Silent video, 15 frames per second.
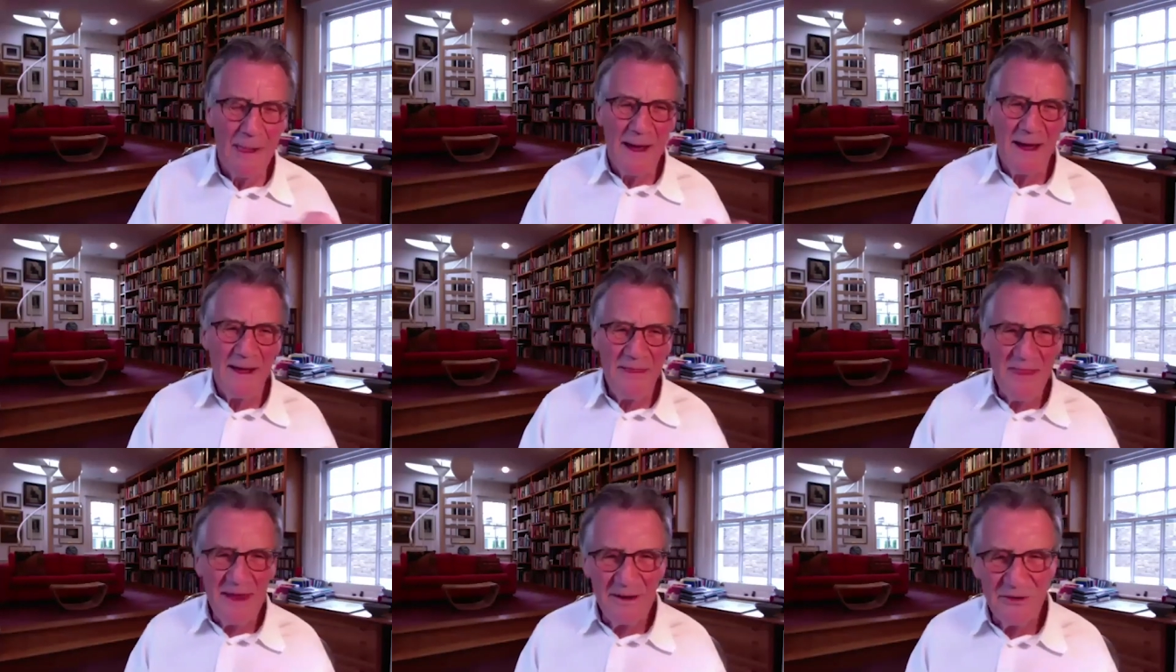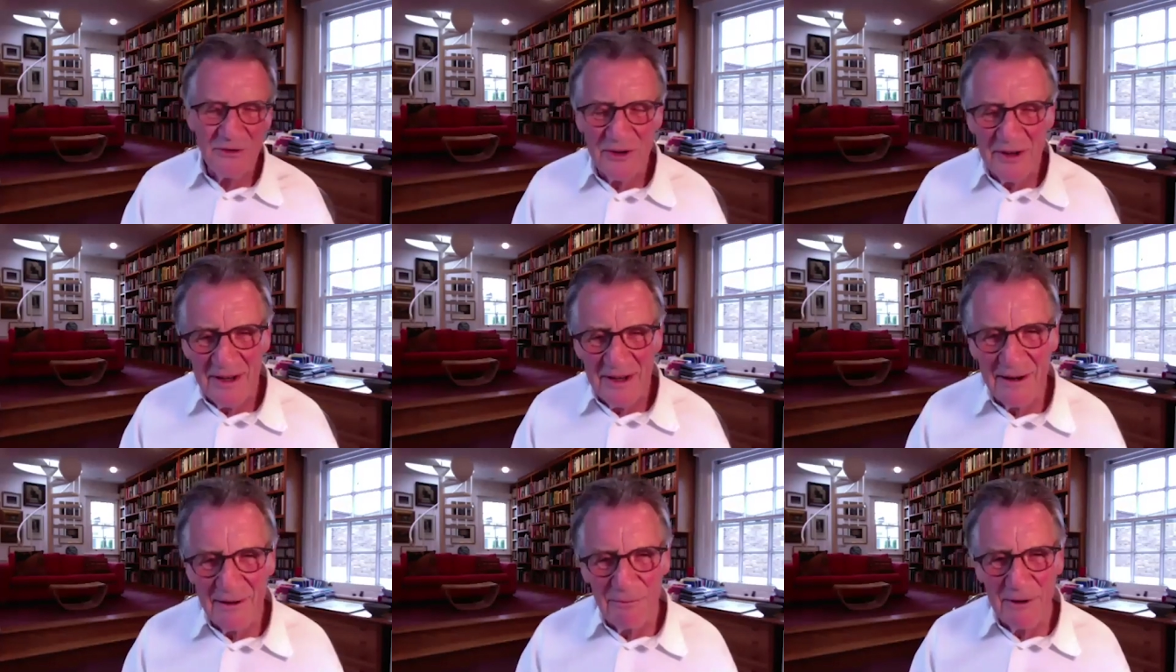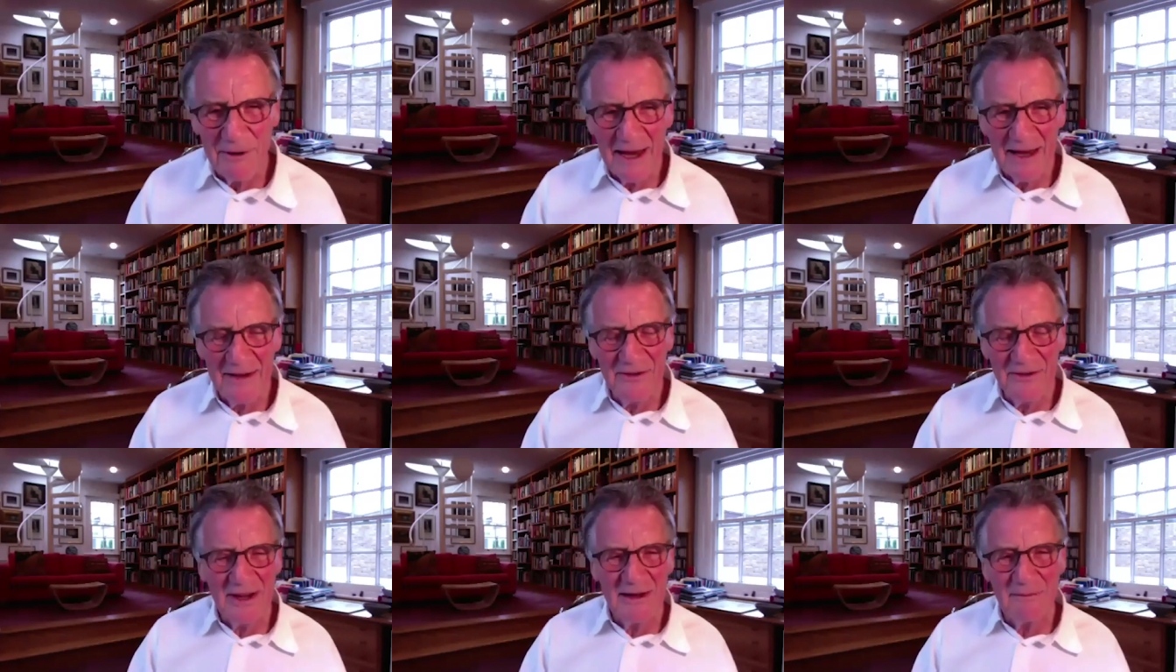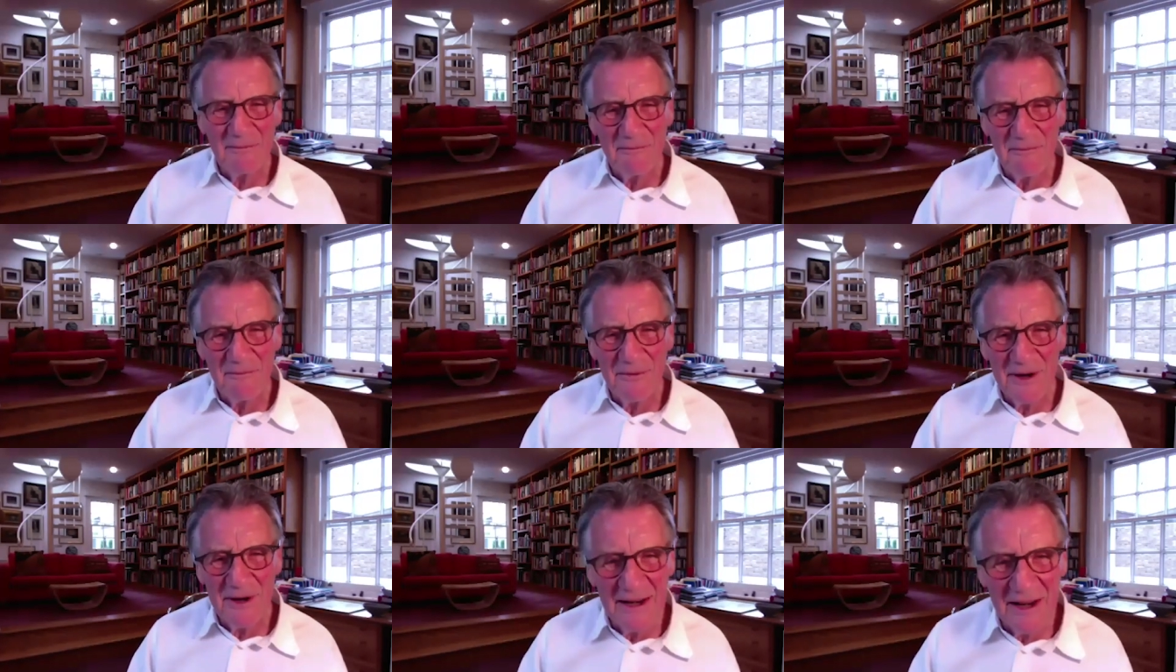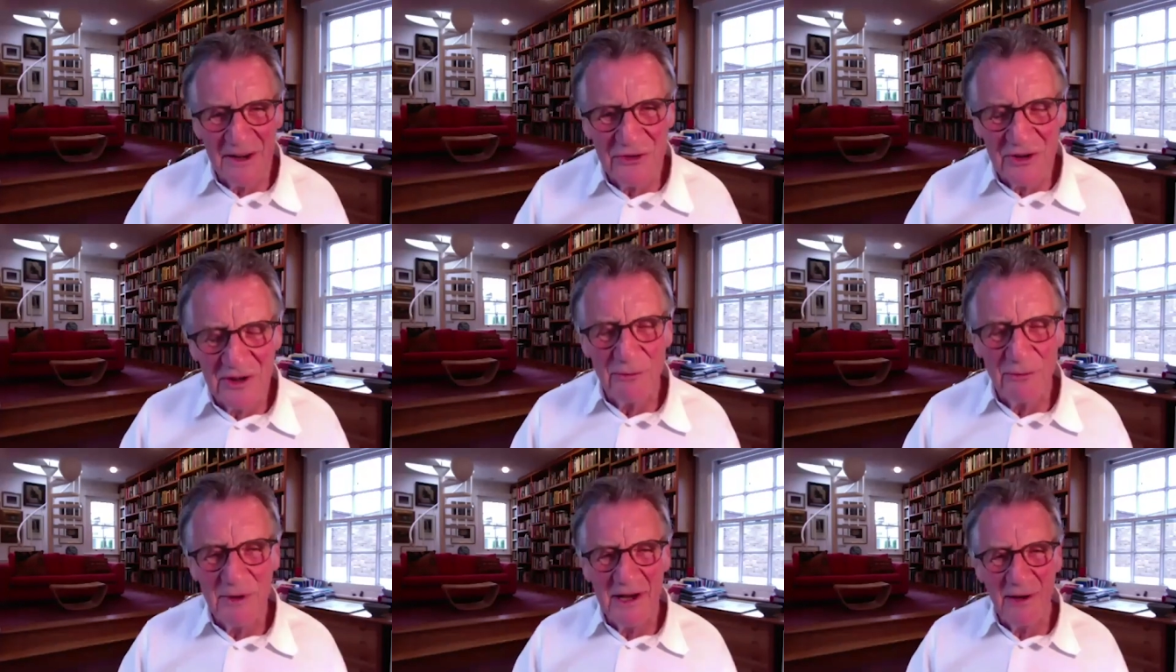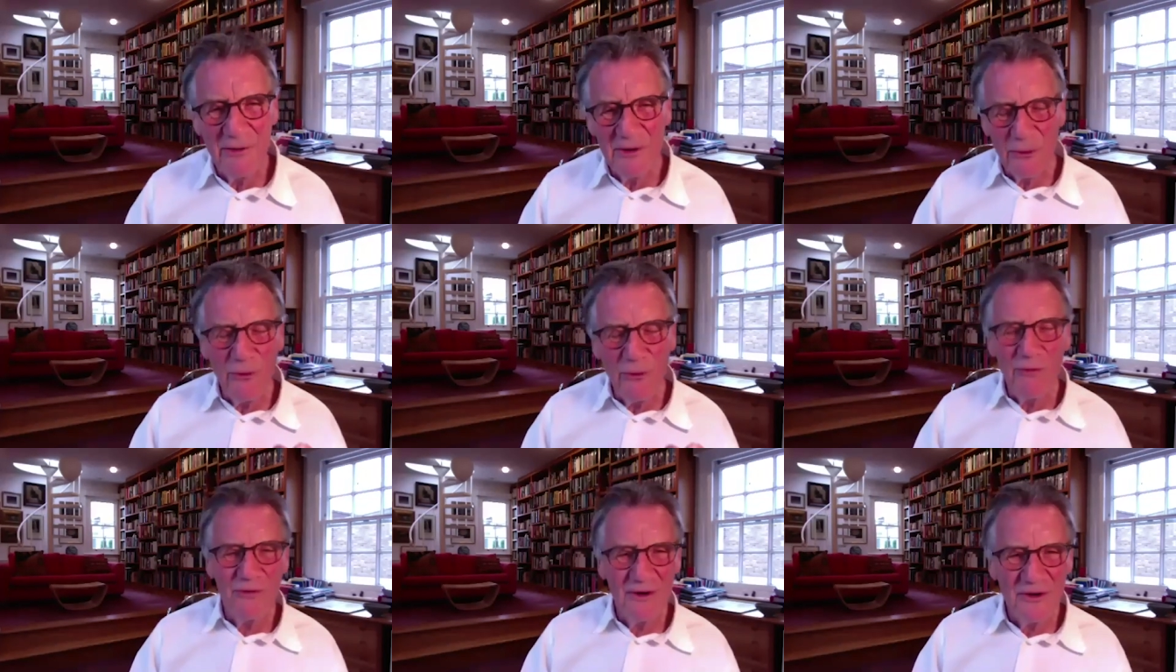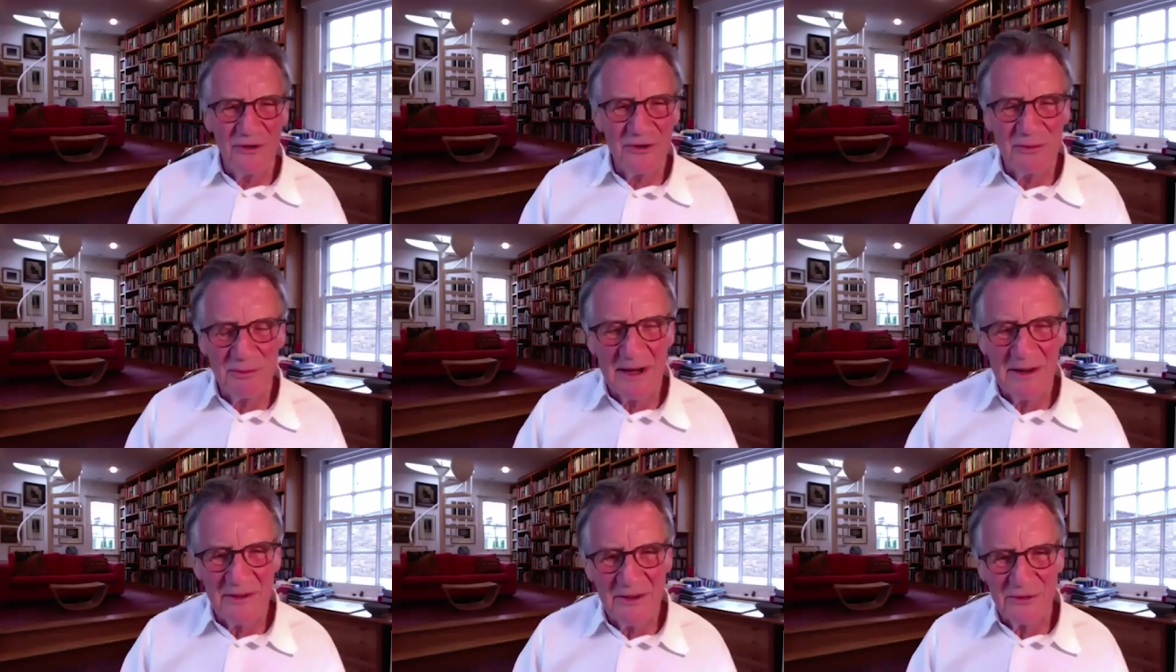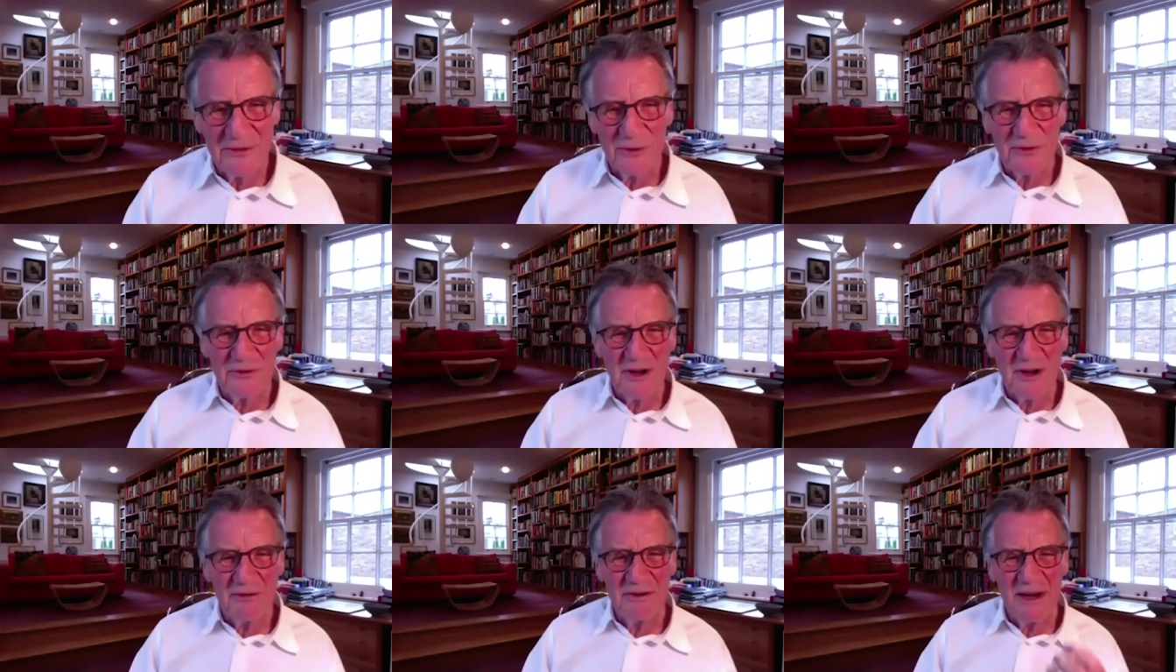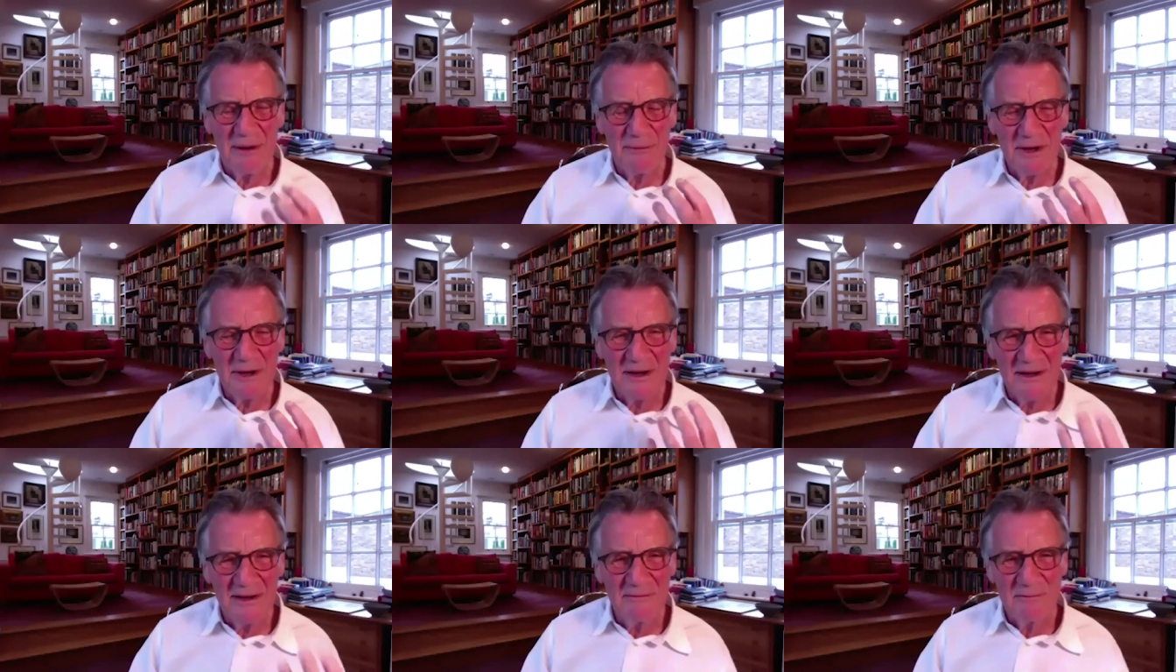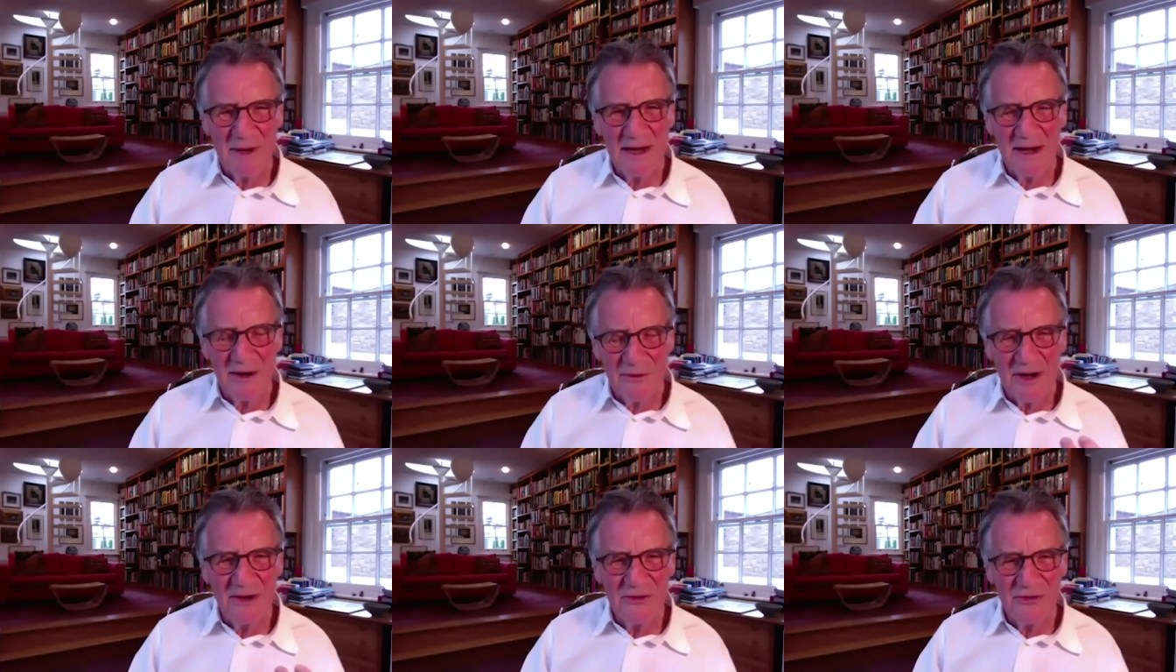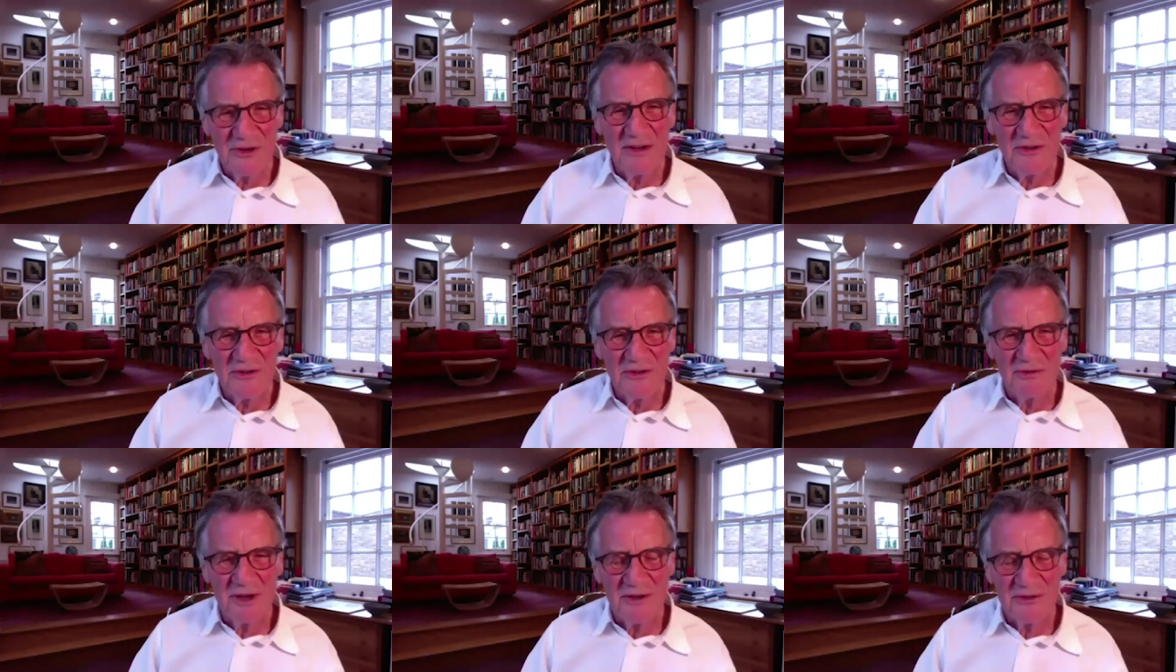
And then suddenly we end up realizing that we know an awful lot about this sort of stuff, and yet we can't make great sense of it.